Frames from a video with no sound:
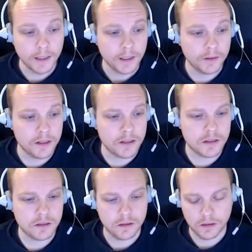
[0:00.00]

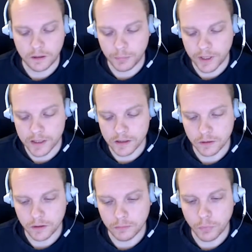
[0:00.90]
This applies
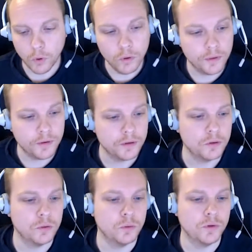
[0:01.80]
both
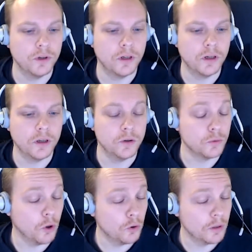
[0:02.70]
to your
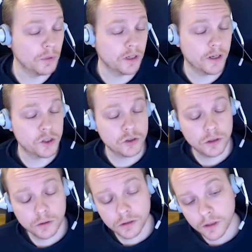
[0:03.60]
own application
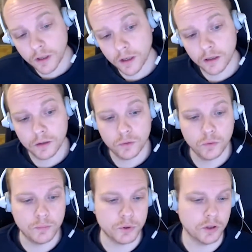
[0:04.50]
code and to
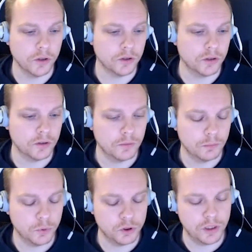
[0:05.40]
the product
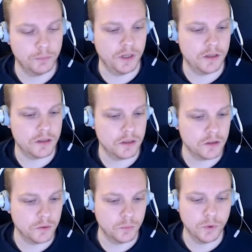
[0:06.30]
push updates.
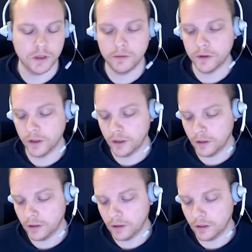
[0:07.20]
So whenever
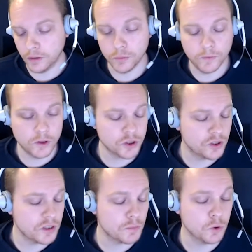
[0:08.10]
a new version
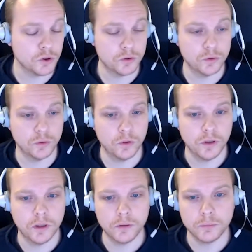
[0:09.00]
is pushed to
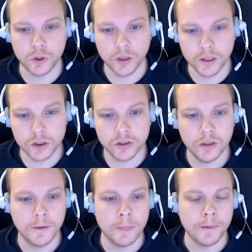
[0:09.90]
production,
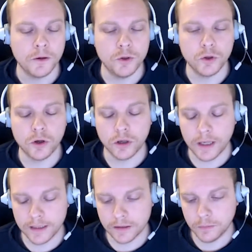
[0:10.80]
your
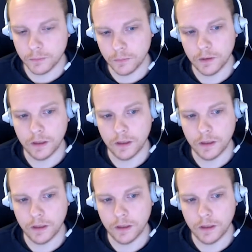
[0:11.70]
custom